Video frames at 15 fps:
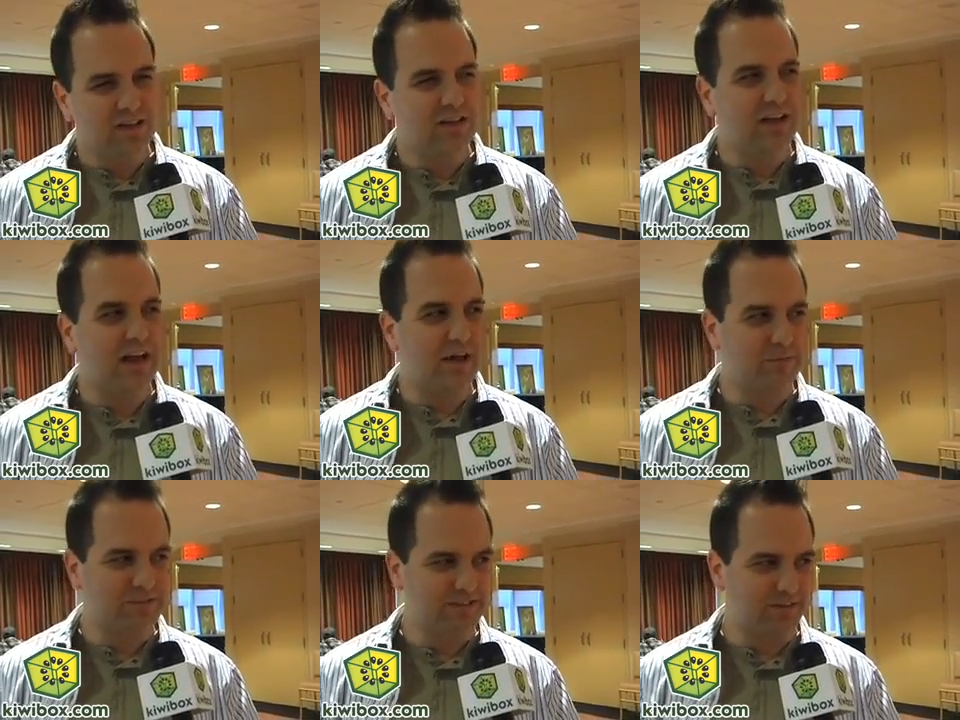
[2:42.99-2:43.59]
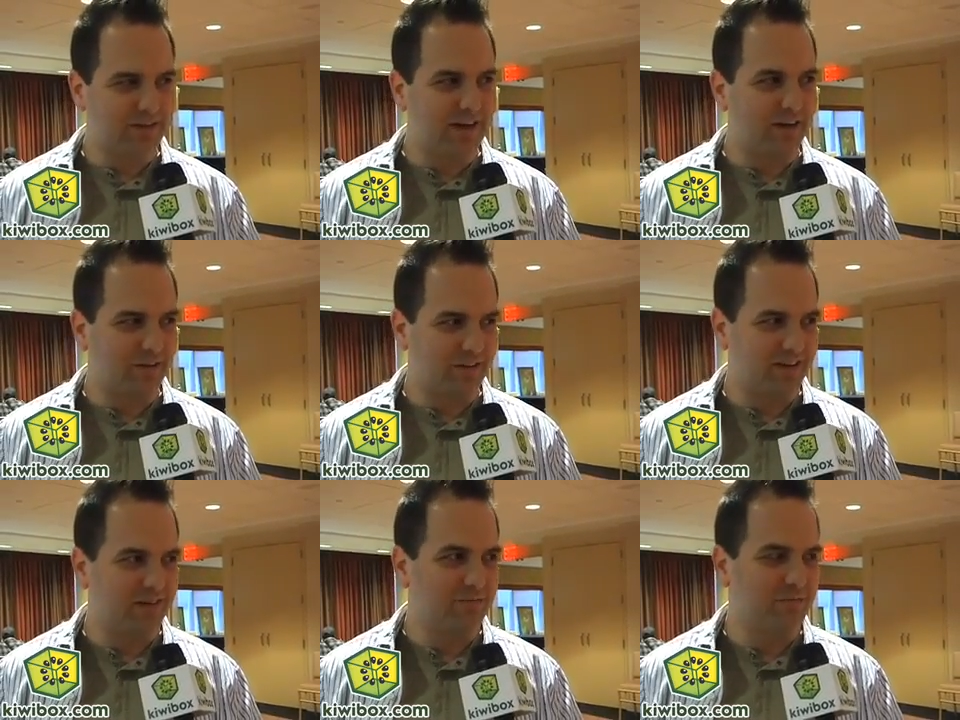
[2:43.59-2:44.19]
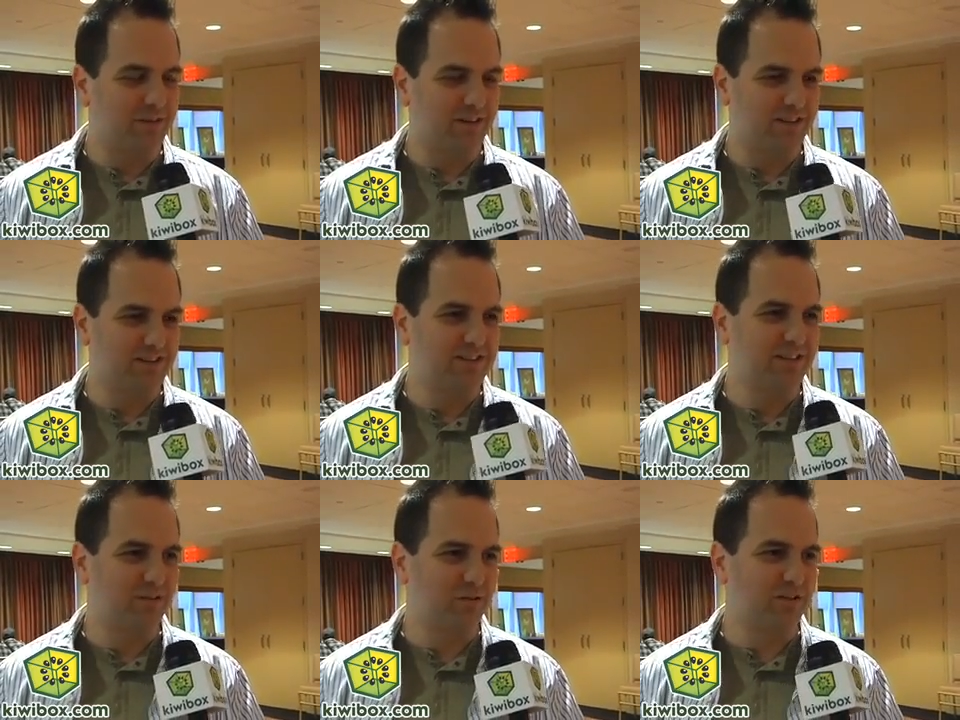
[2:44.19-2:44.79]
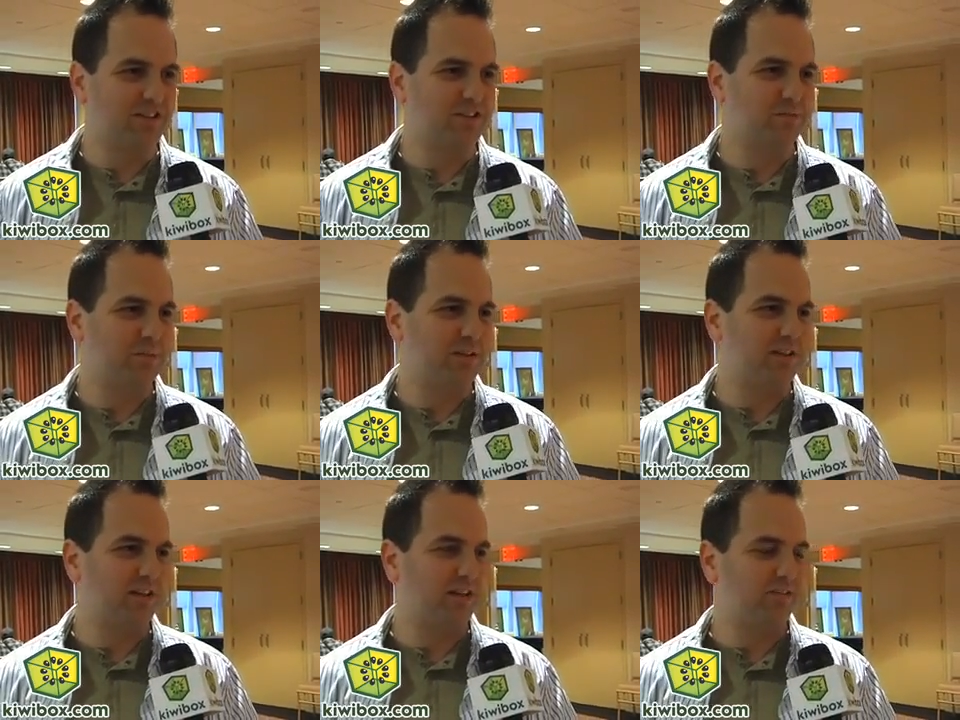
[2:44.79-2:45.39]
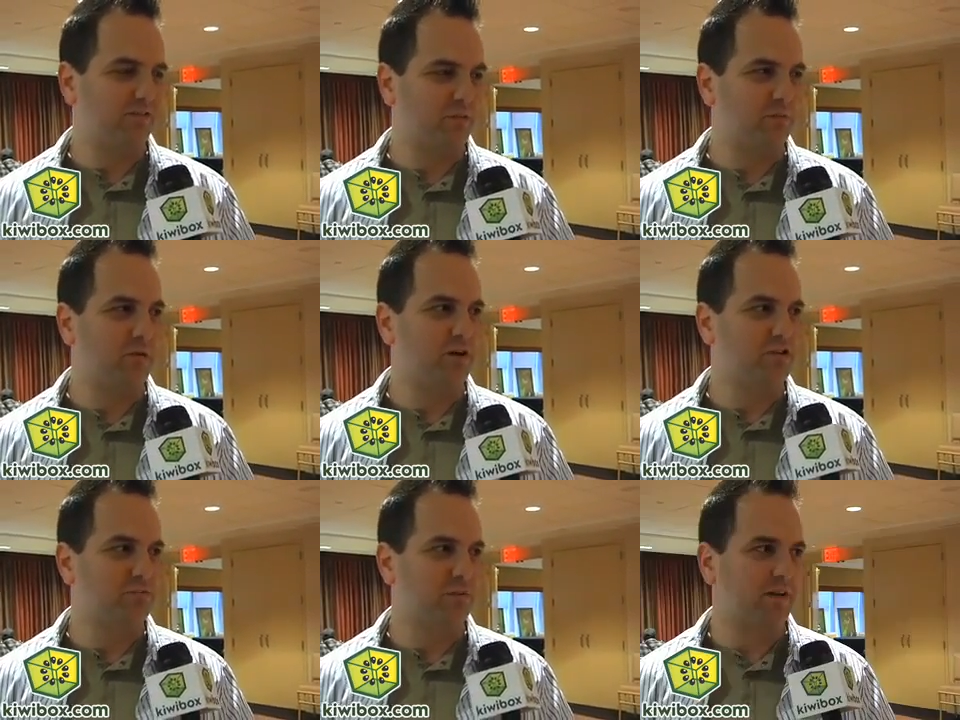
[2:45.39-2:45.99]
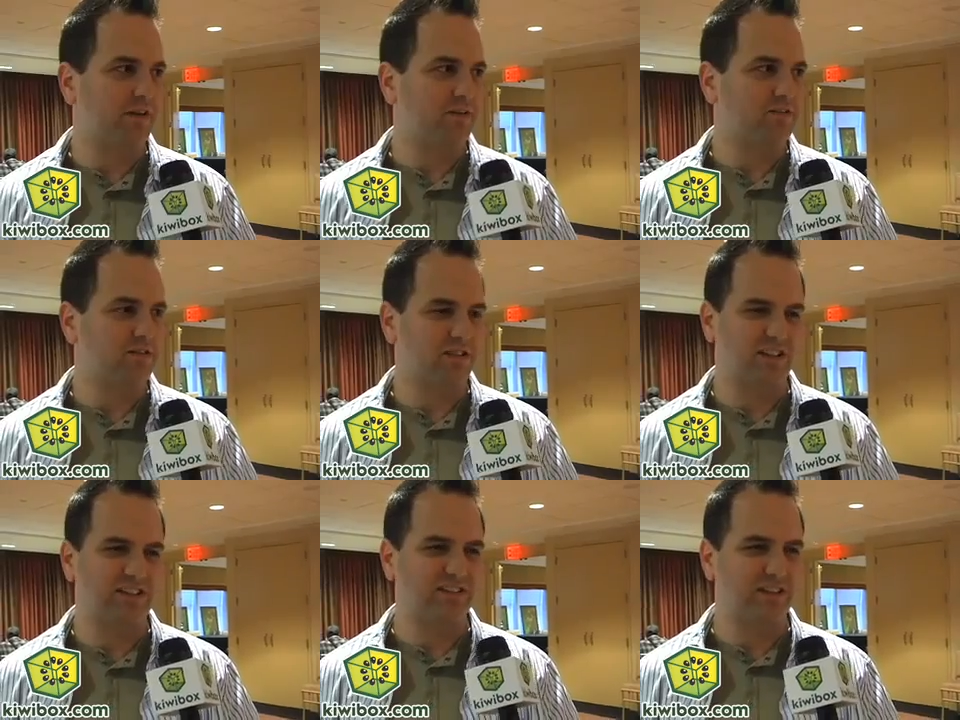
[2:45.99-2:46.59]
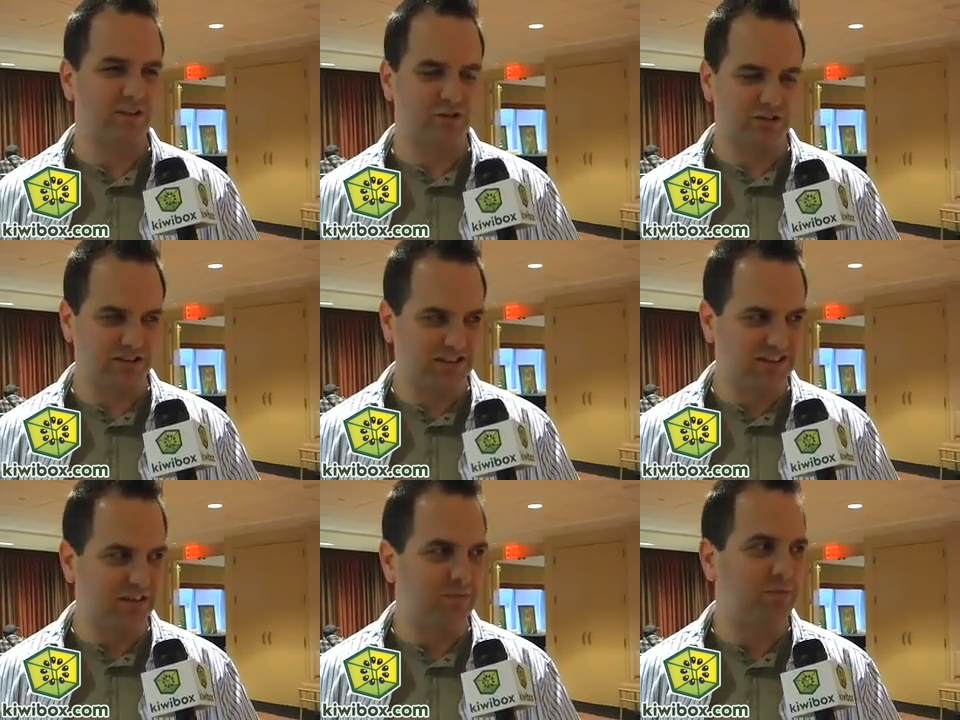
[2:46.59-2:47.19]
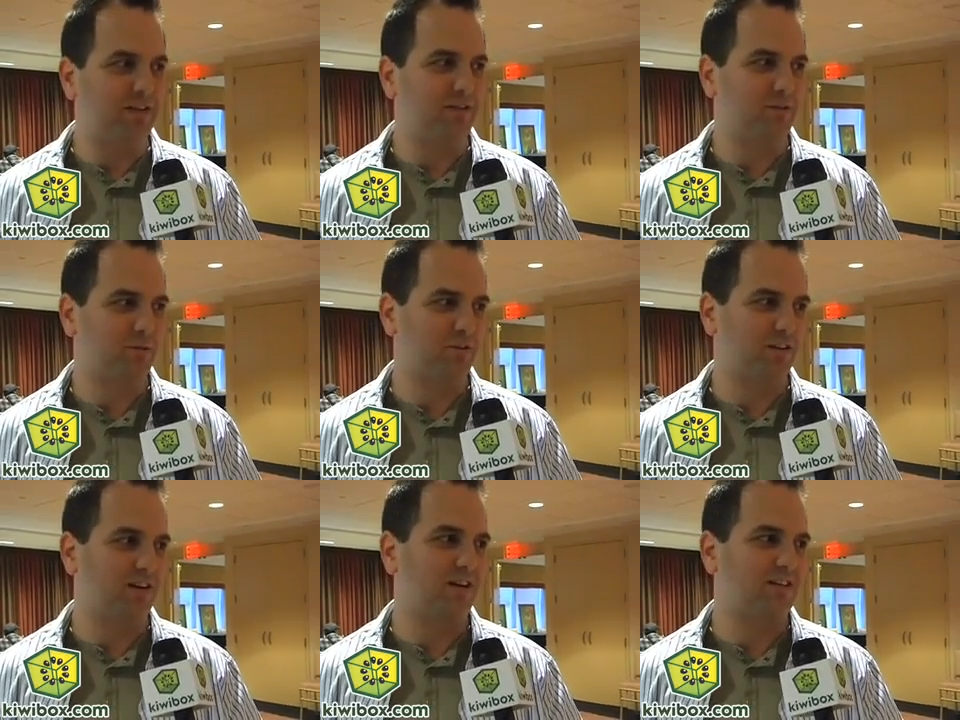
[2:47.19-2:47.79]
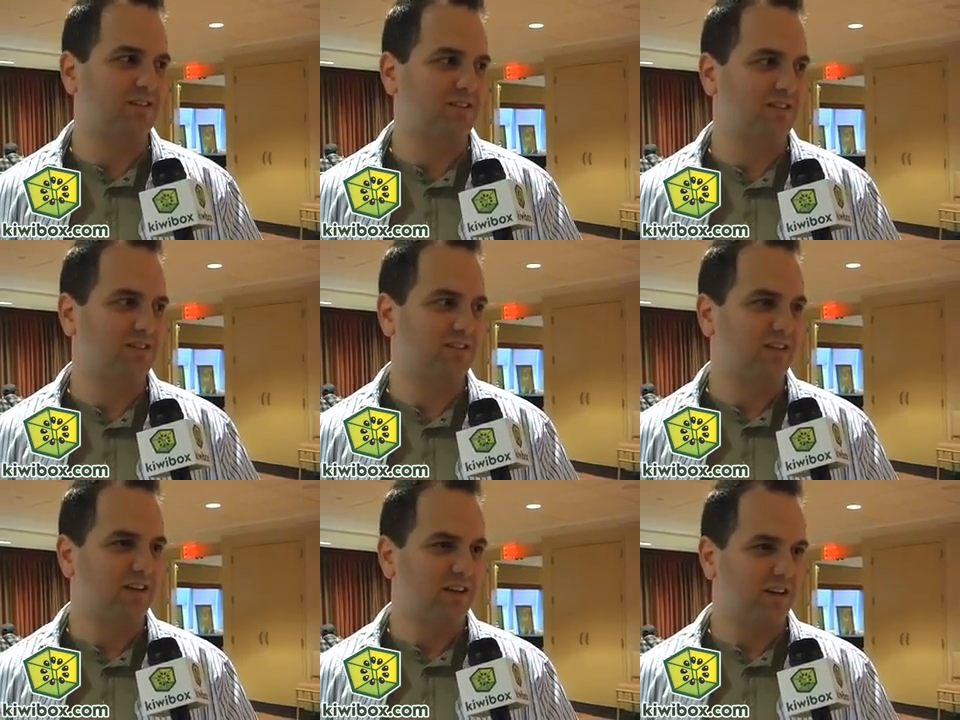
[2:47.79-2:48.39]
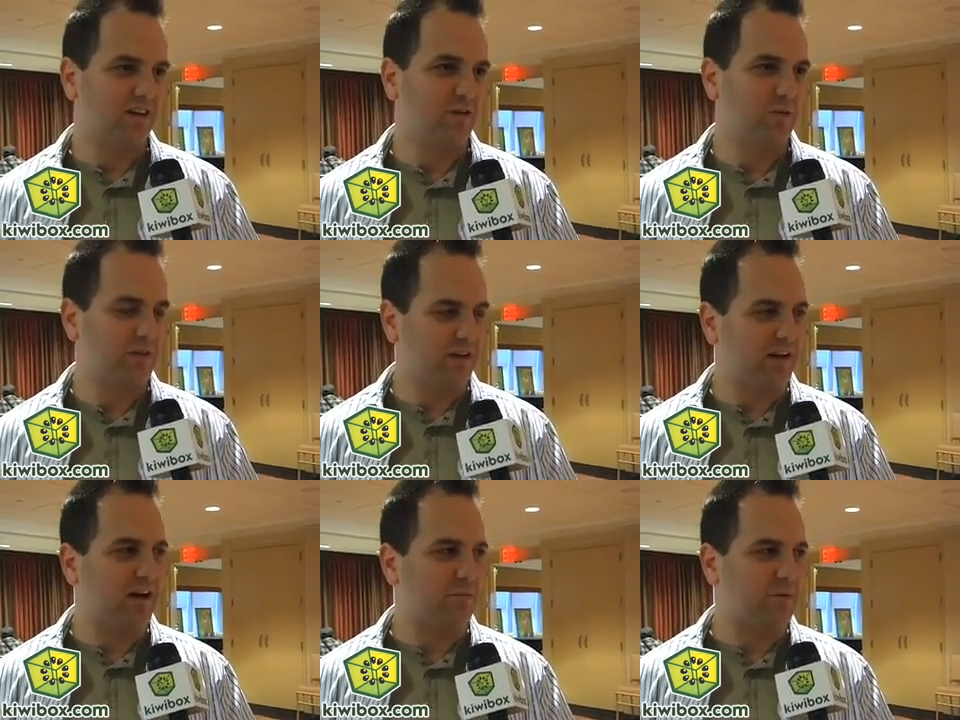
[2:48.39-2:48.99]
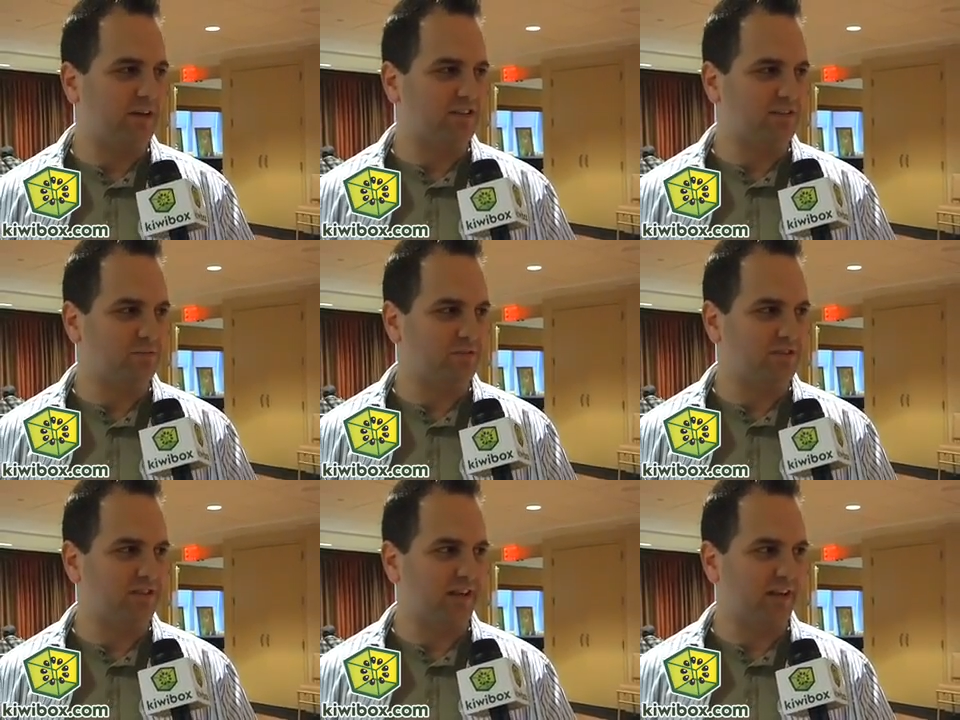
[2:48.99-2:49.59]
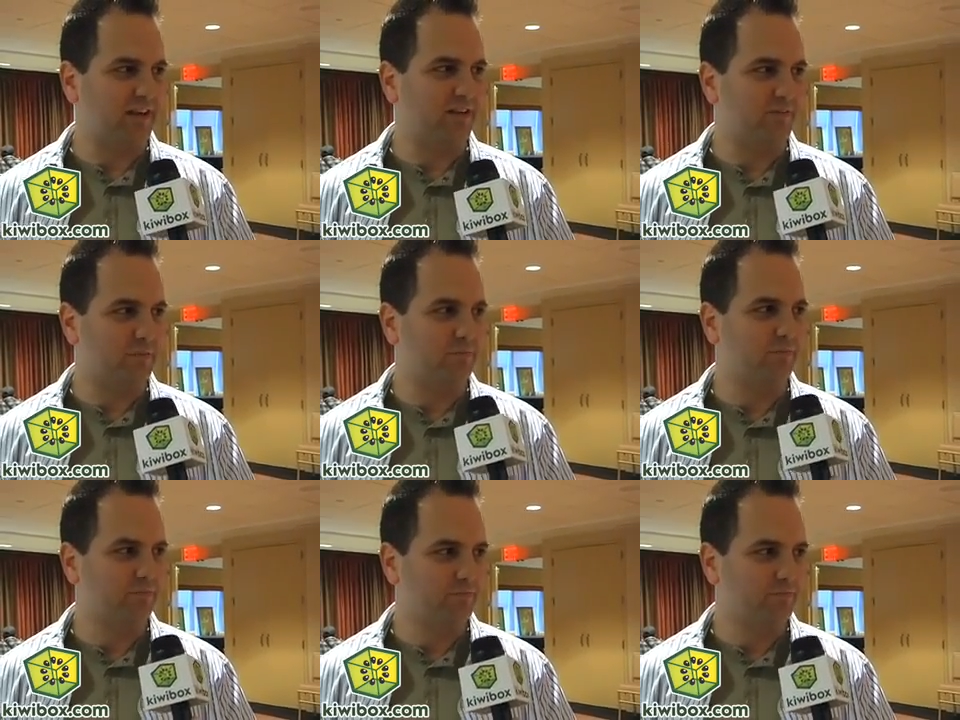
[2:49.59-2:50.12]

It happens every now and then, but generally speaking, for most players, unless they are zipping through the content, we can outpace them and stay ahead of them.